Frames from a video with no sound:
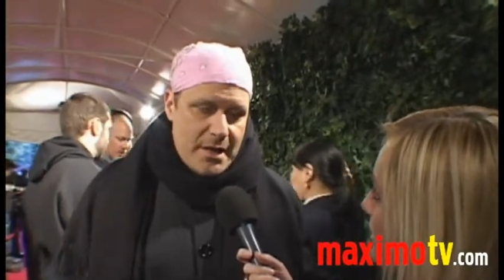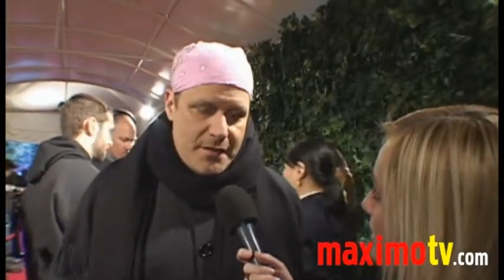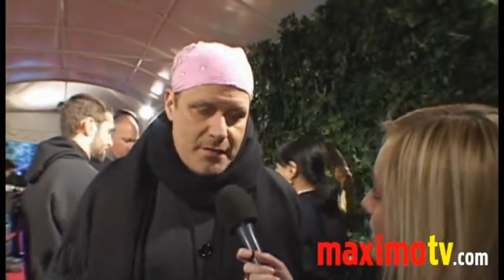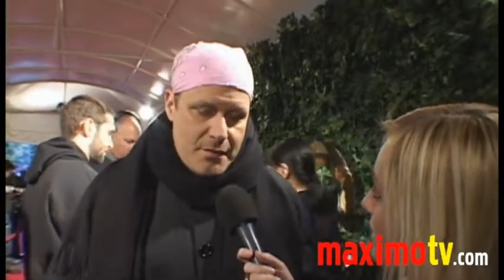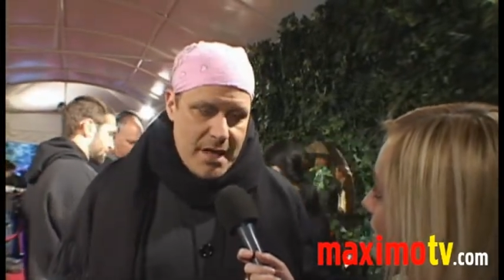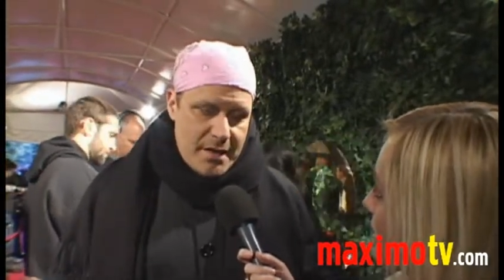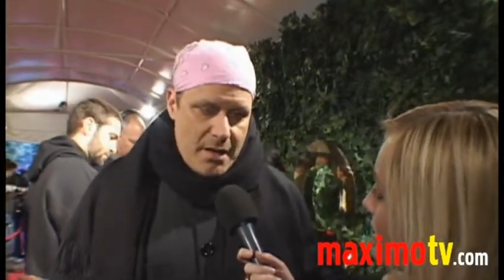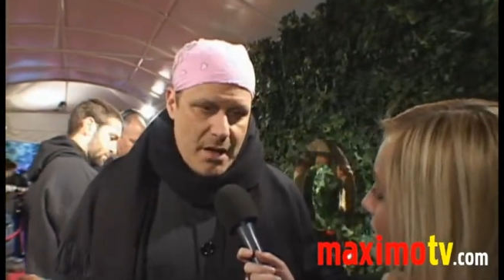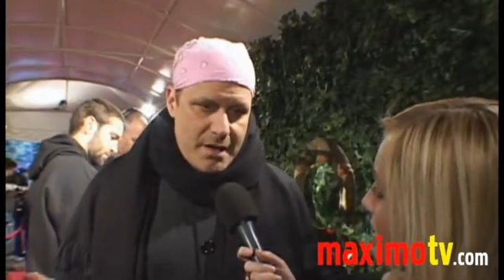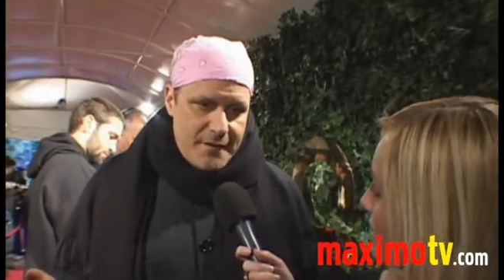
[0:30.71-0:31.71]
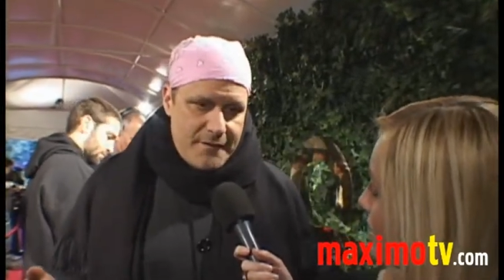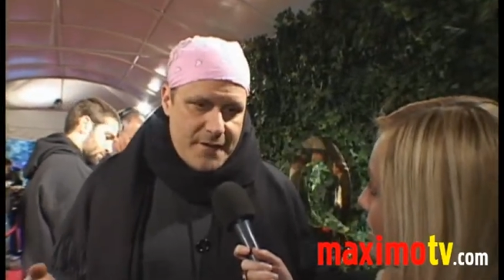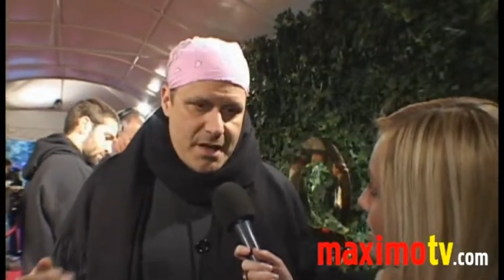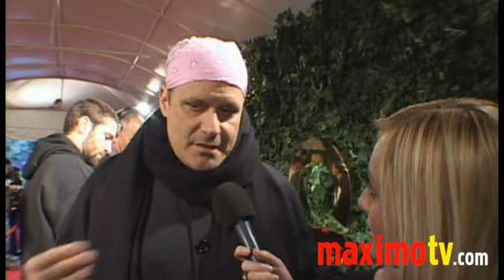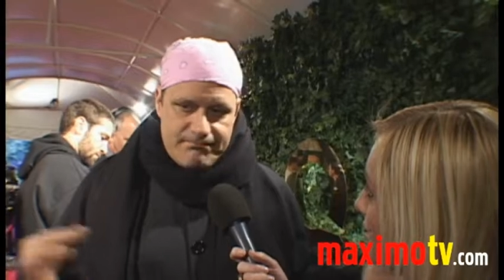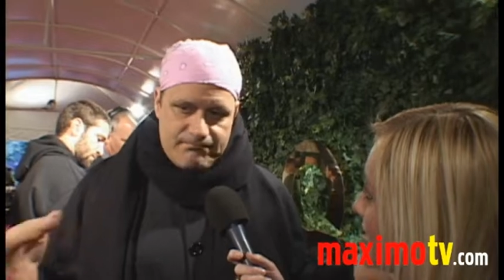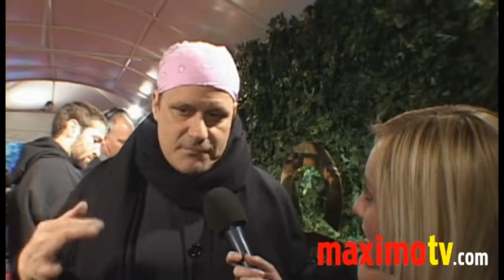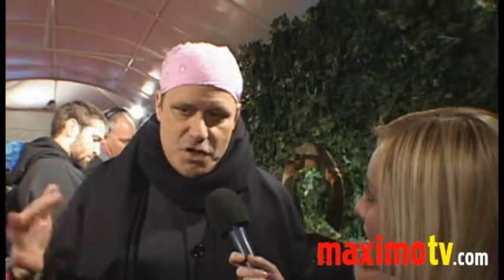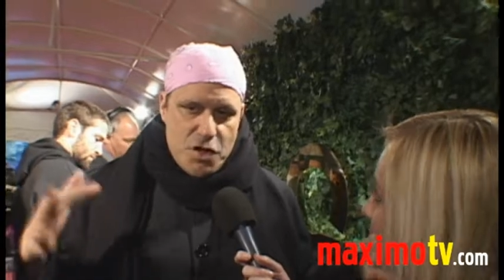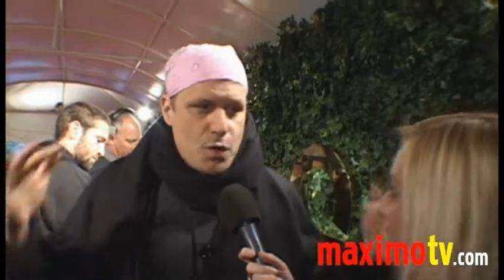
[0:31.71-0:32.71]
Like the right kind of uh,
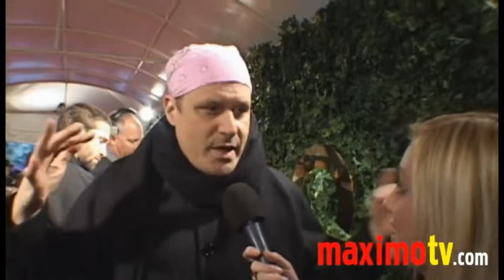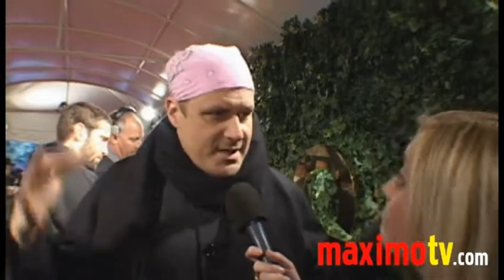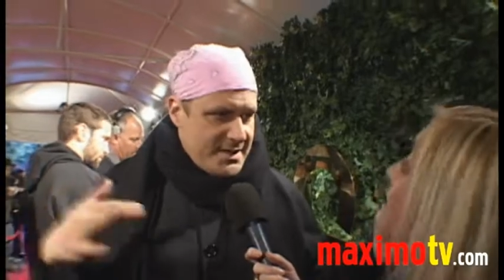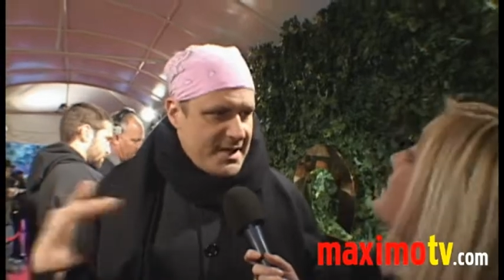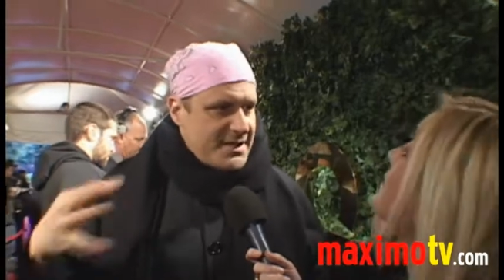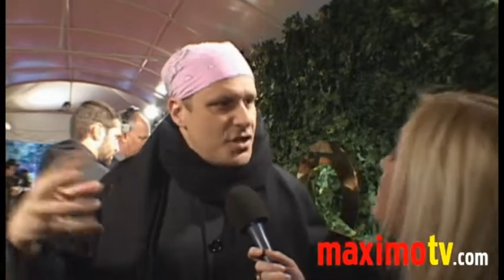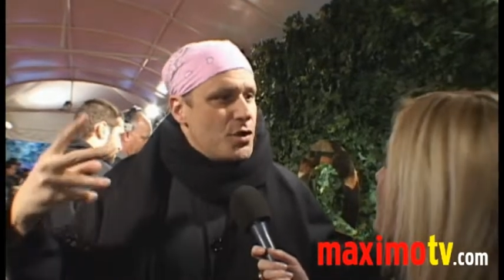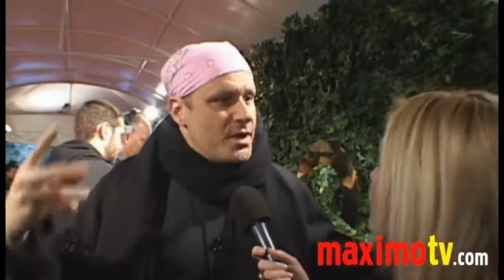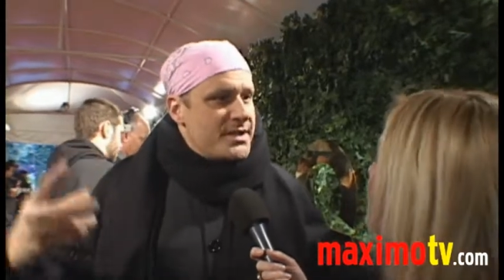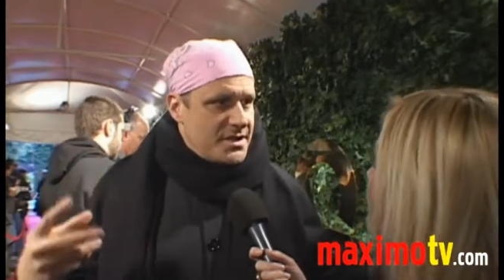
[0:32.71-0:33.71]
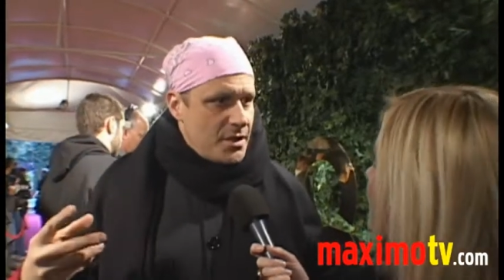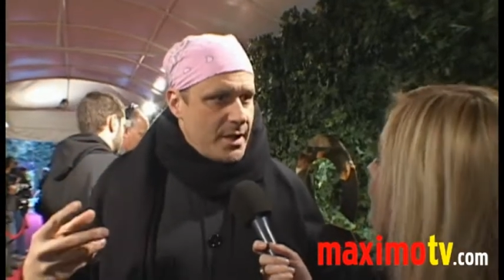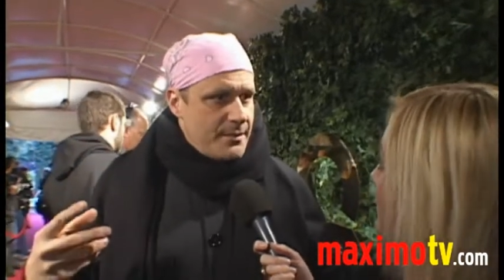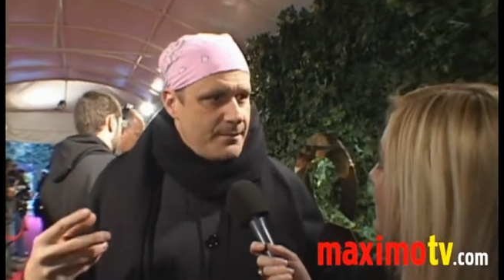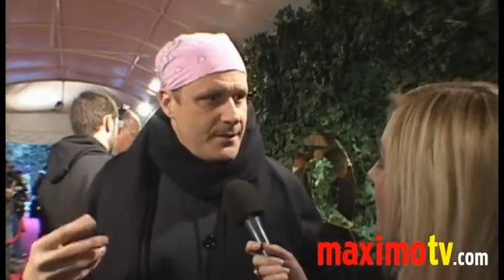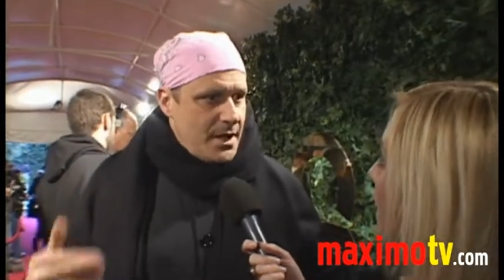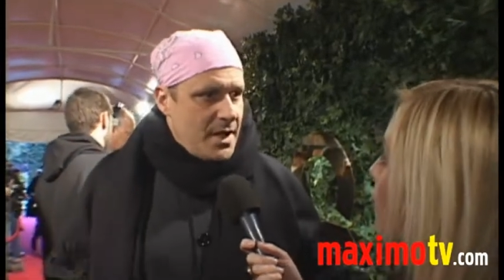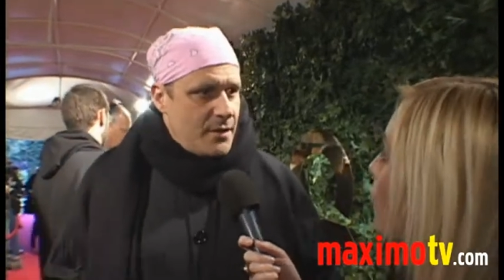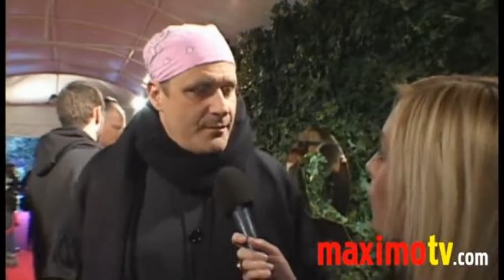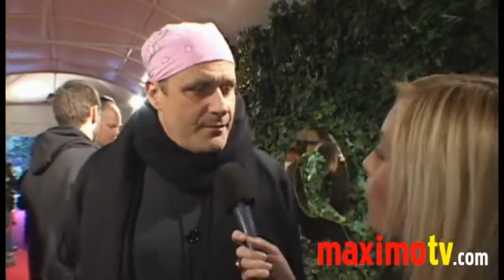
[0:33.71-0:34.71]
newness. There's a newness to it, you
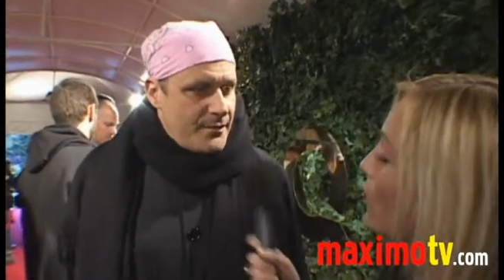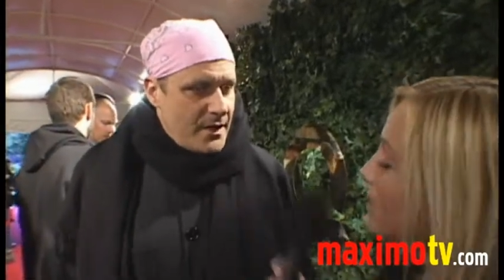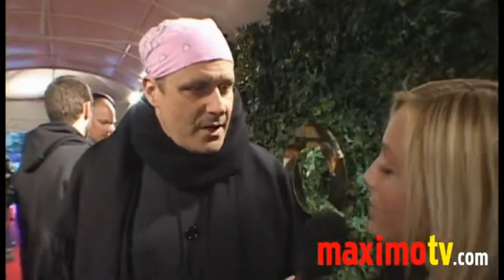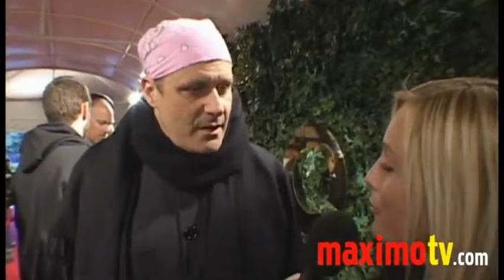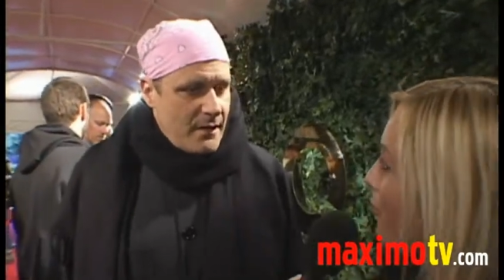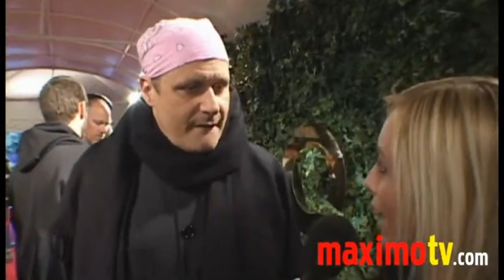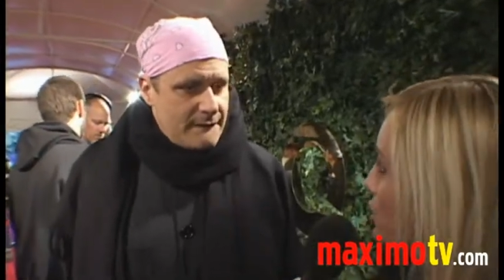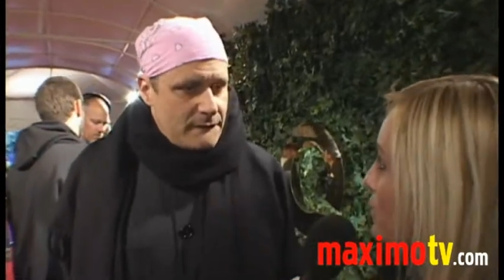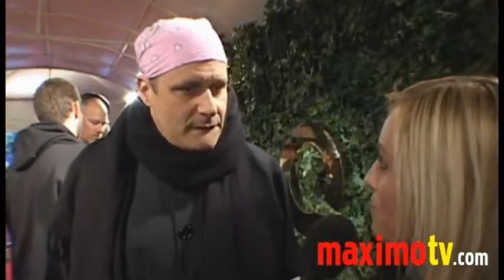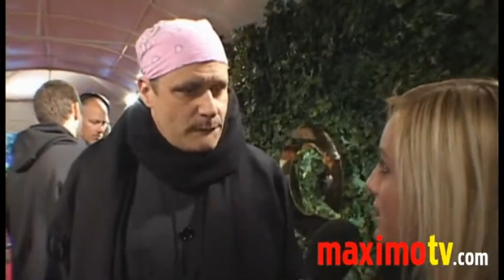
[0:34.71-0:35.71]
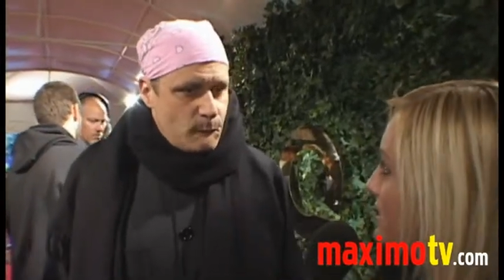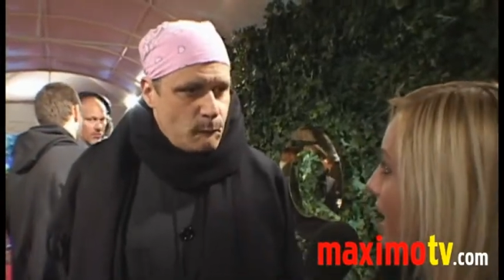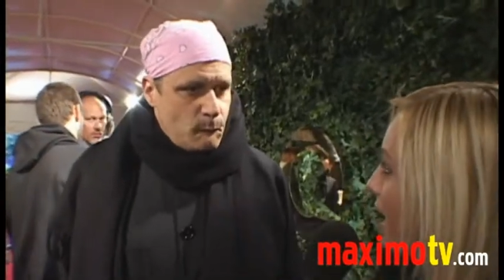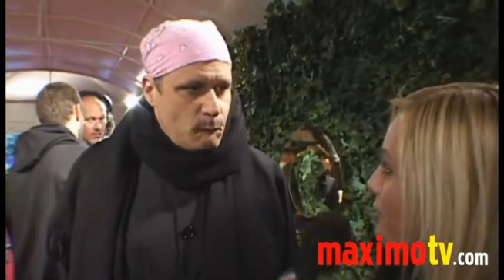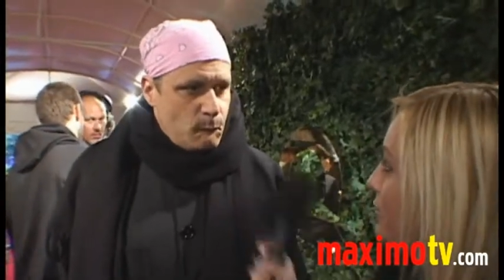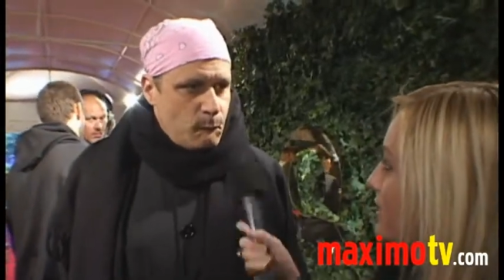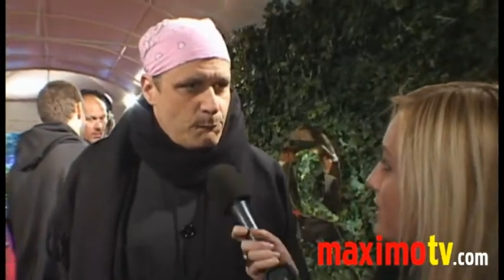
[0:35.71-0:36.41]
know? What's the fashion must have?